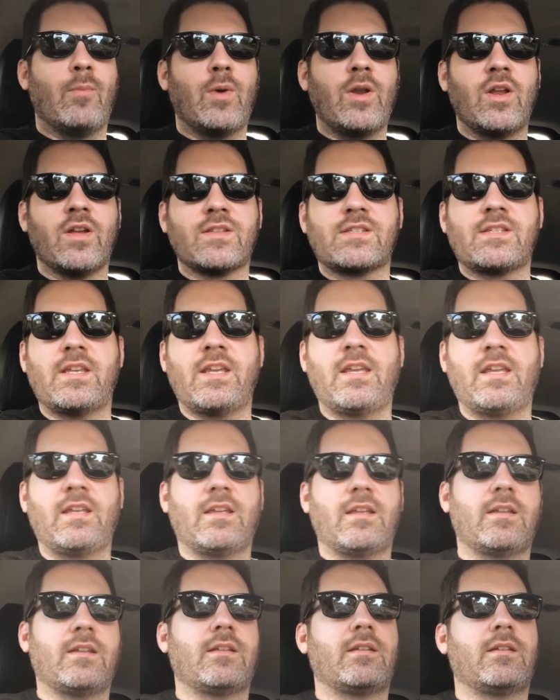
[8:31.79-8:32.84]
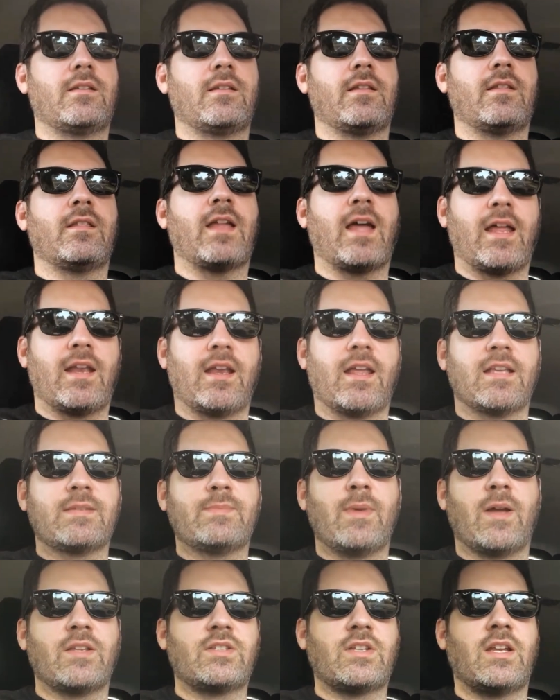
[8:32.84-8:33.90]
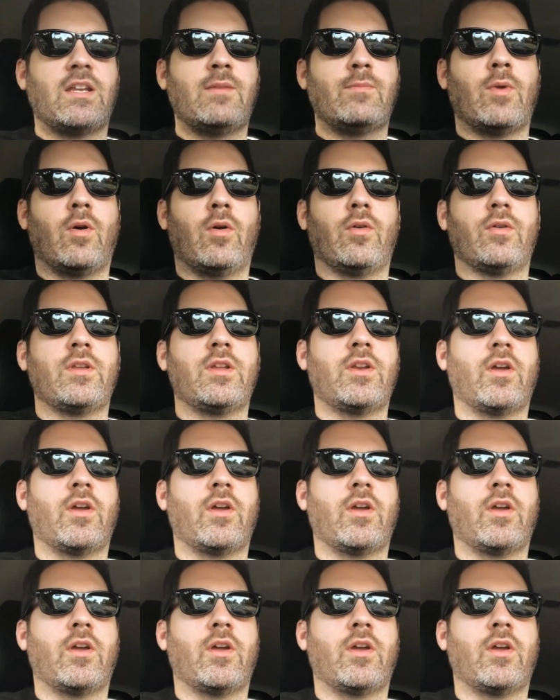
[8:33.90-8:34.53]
we're not seeing that as much anymore.